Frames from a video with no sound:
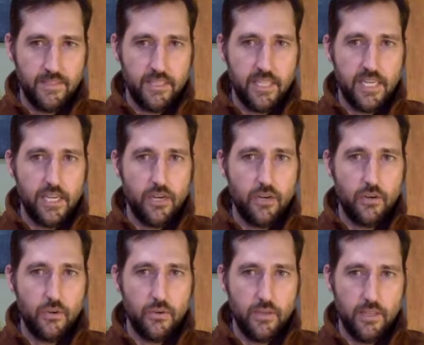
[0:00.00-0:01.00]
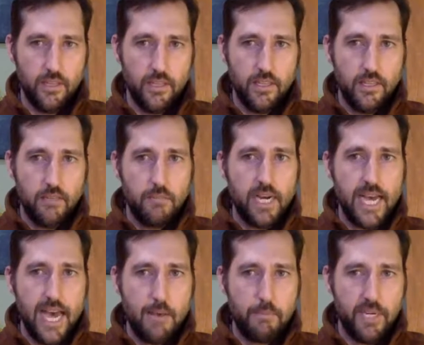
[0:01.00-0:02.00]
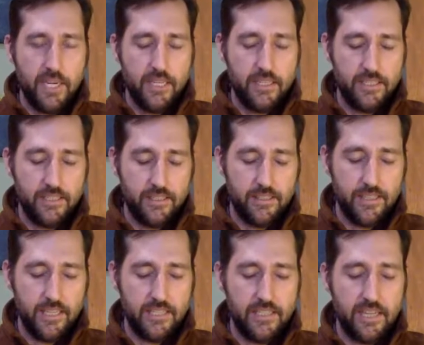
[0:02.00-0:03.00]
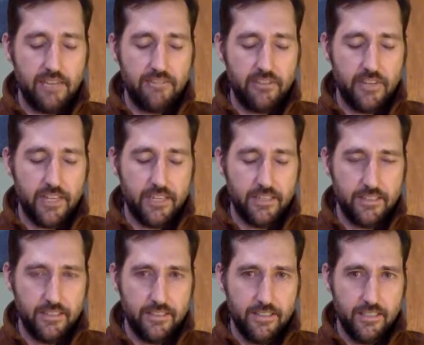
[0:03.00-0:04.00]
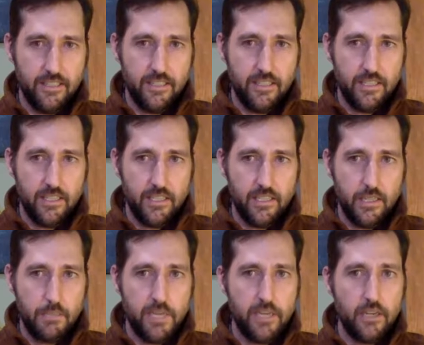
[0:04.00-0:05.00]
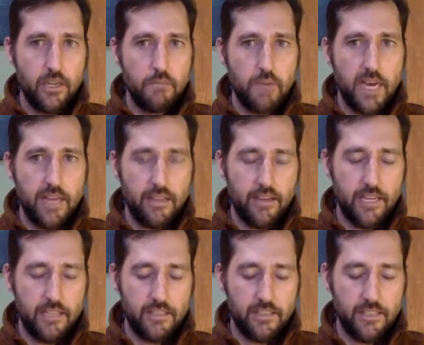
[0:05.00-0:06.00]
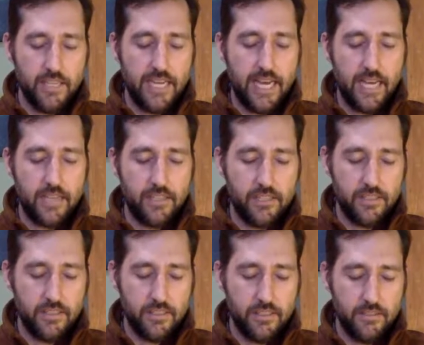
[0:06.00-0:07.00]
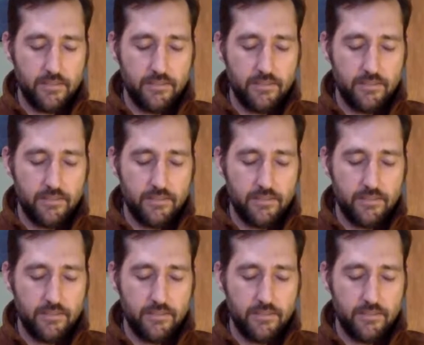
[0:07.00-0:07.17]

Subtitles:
I know my happiness and suffering depend on my thoughts and actions.